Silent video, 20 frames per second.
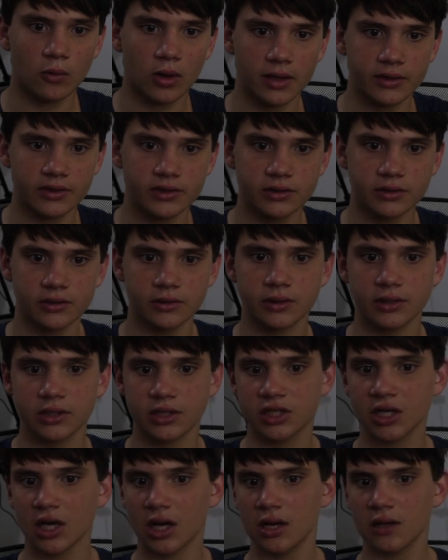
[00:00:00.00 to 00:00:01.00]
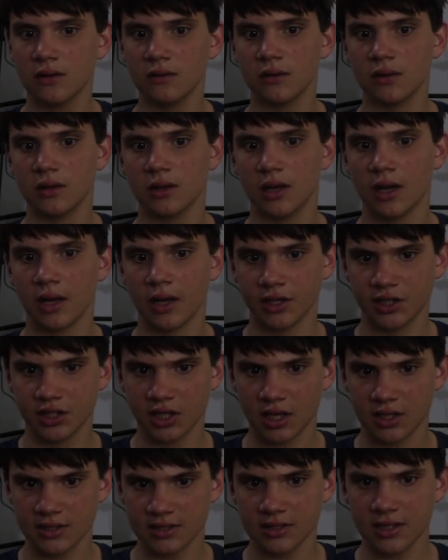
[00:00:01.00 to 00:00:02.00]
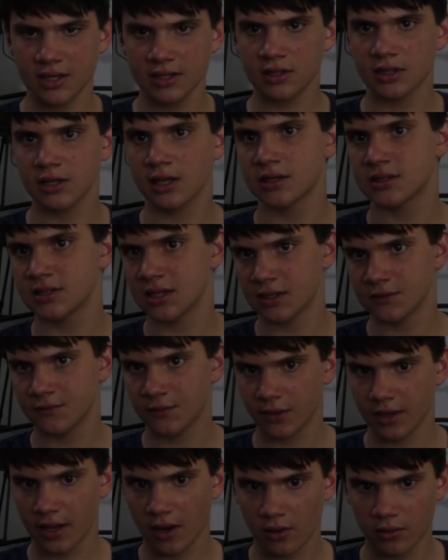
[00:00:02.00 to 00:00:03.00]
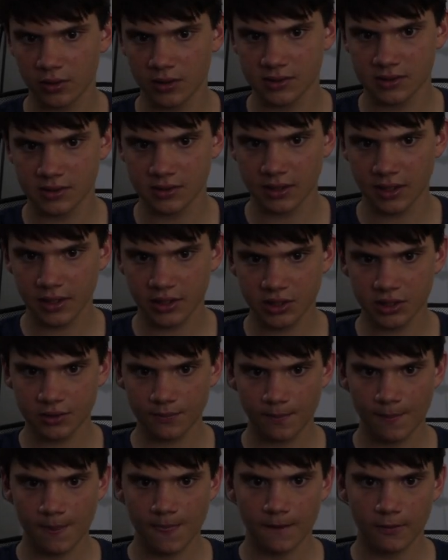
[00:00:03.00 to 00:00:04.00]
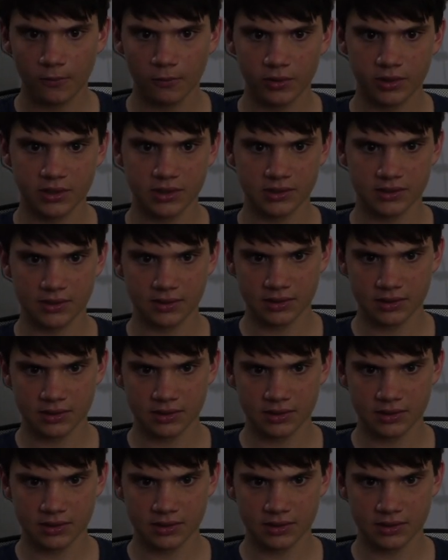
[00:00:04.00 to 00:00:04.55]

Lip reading: y2 char select stands for character selection, which is